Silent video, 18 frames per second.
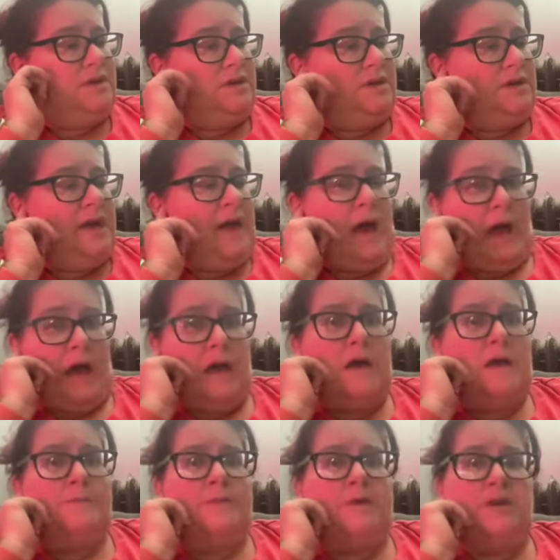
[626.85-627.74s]
yeah,
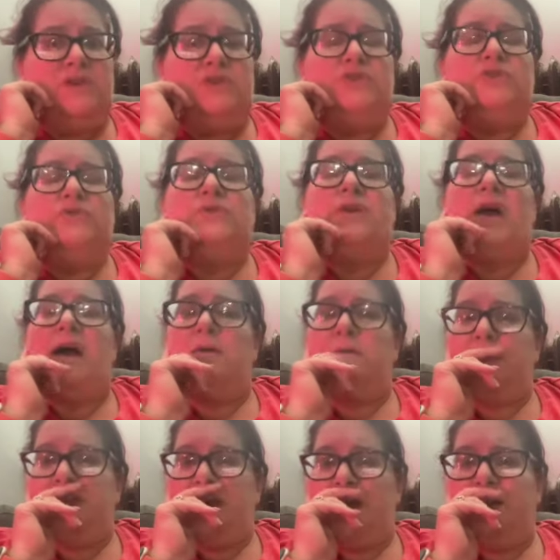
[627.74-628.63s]
I'm going to do that
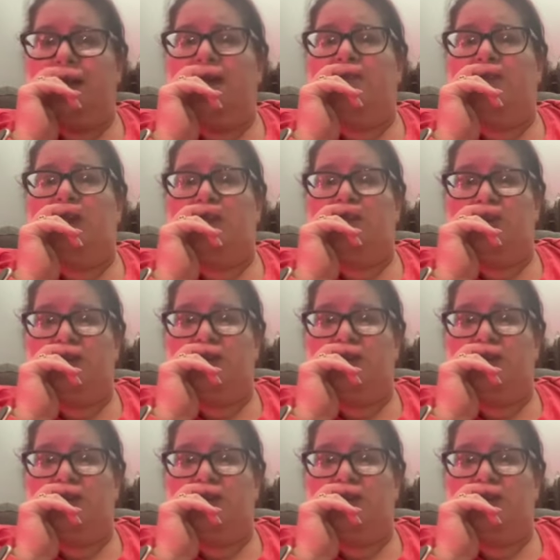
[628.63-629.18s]
with that leftover